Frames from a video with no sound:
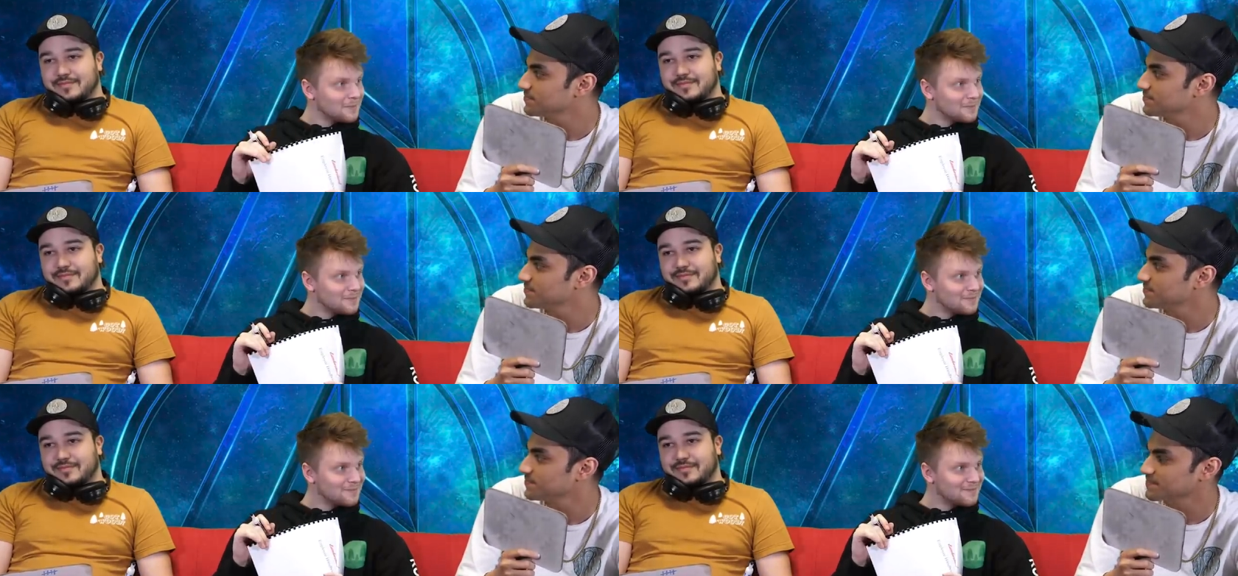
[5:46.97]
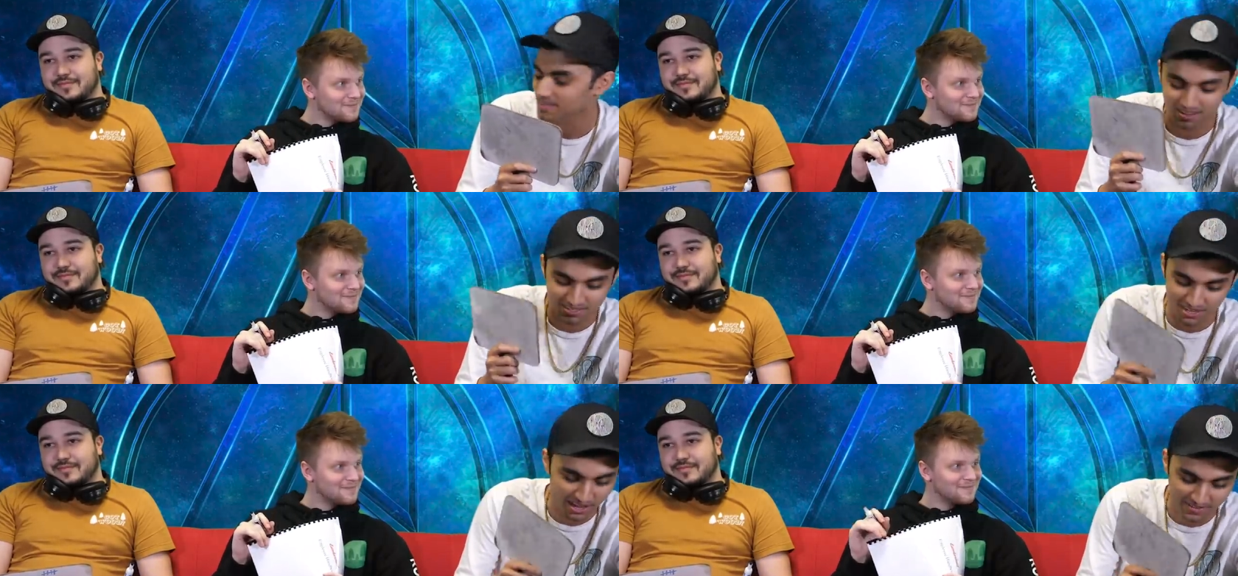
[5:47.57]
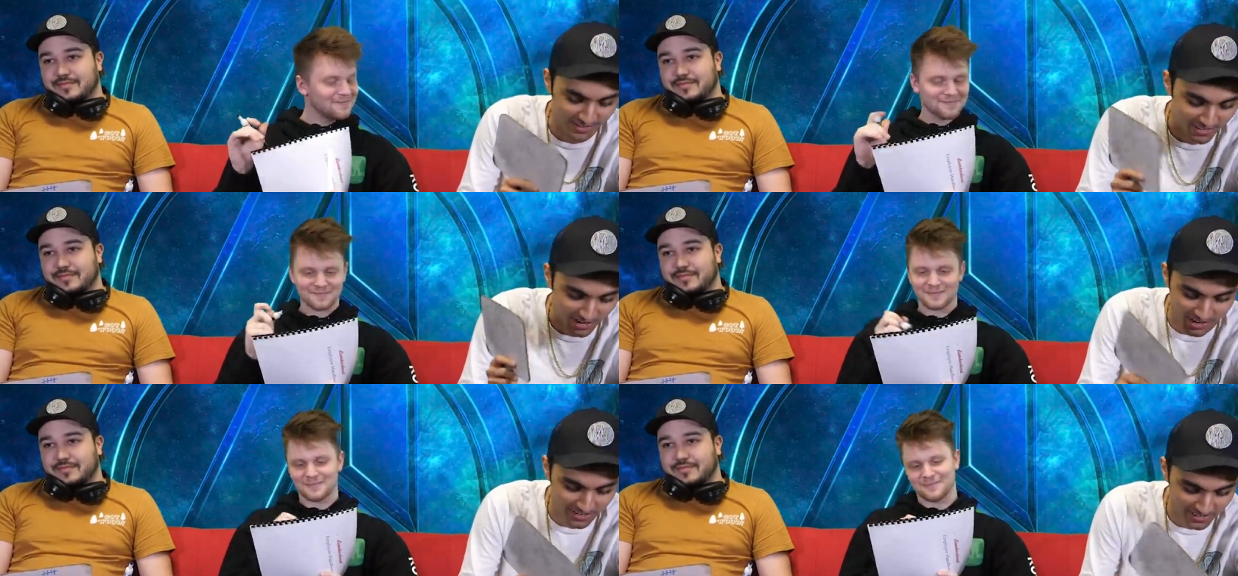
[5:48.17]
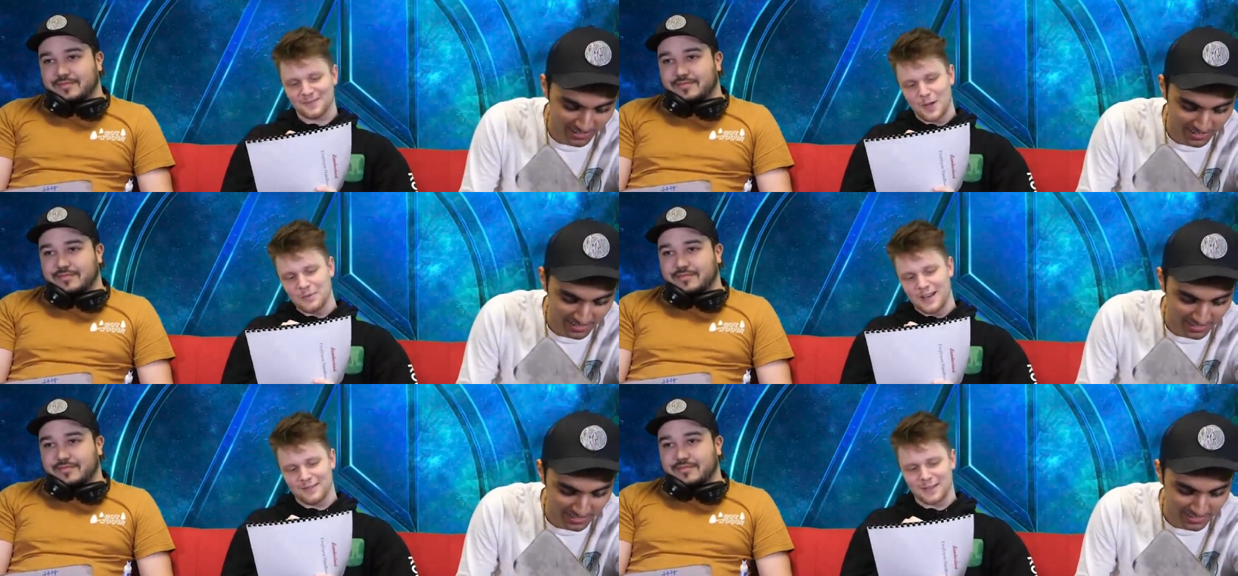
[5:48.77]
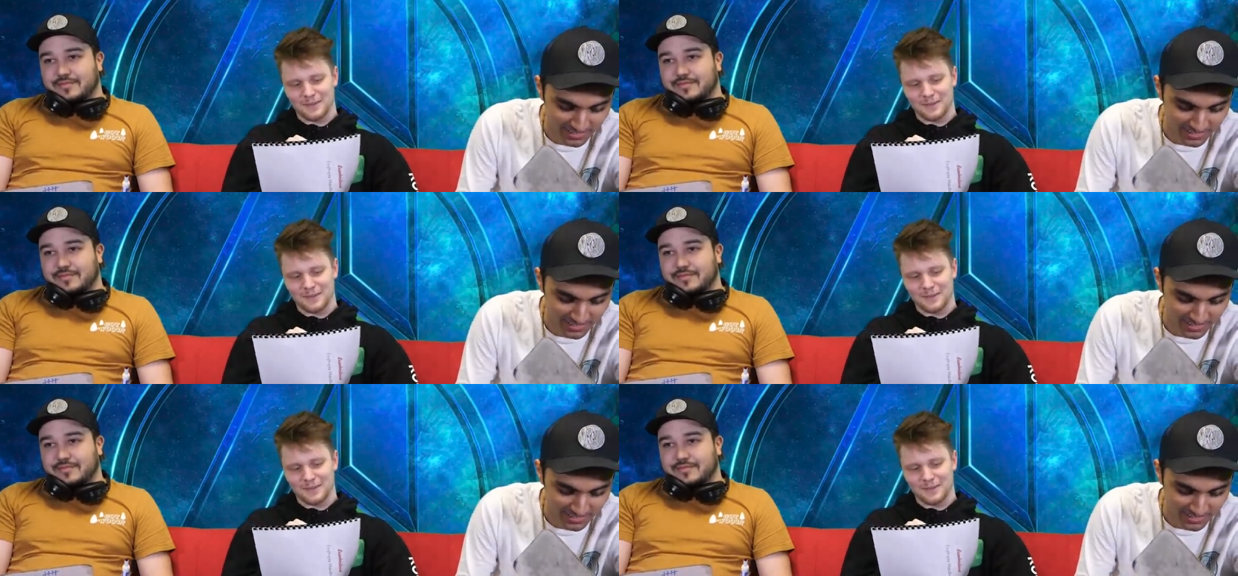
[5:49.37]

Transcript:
Speaker 1: Yep. I'll tell you after. Go ahead. Tell me after.